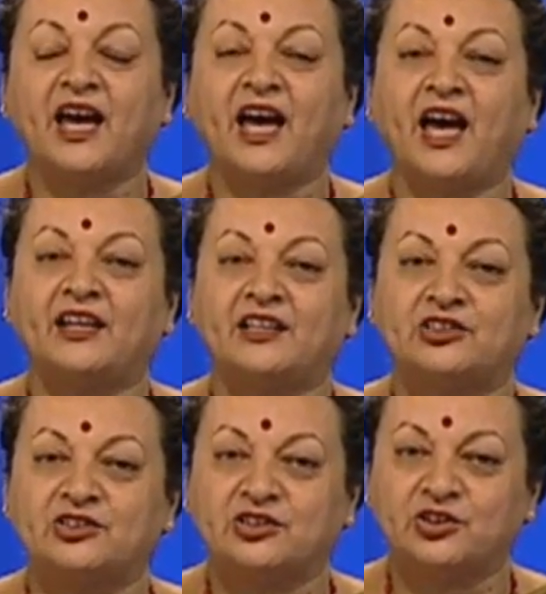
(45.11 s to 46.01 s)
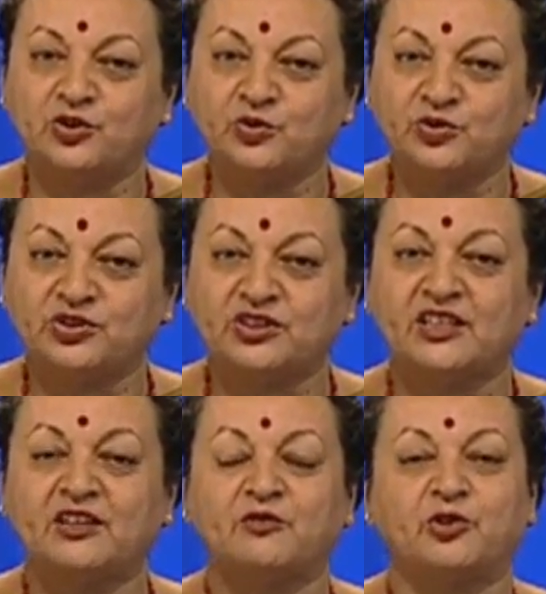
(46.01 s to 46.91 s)
and its use
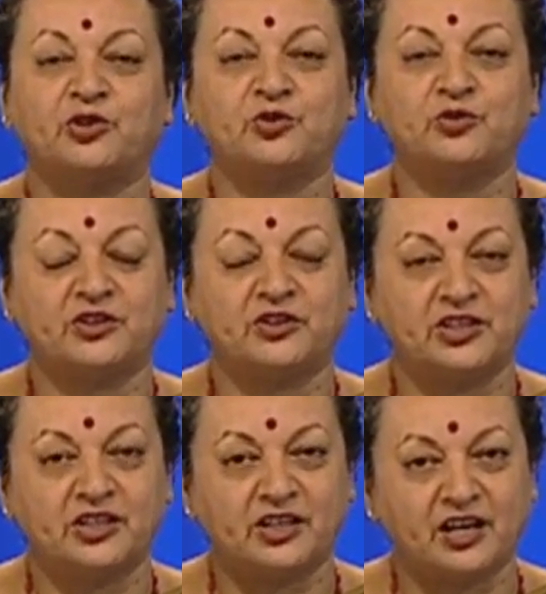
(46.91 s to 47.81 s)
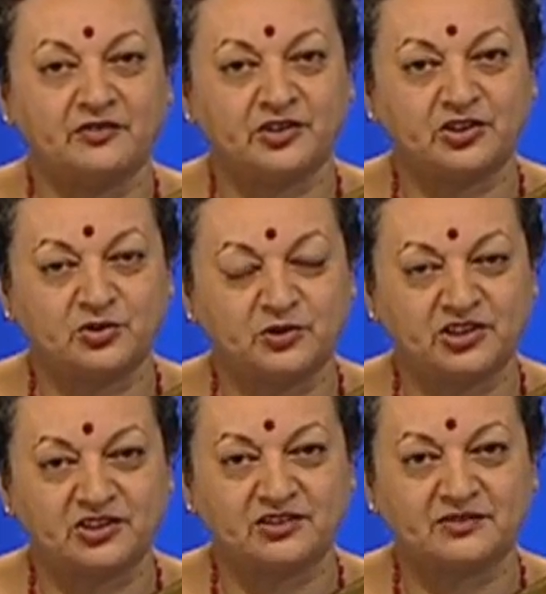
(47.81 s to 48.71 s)
for real life situation.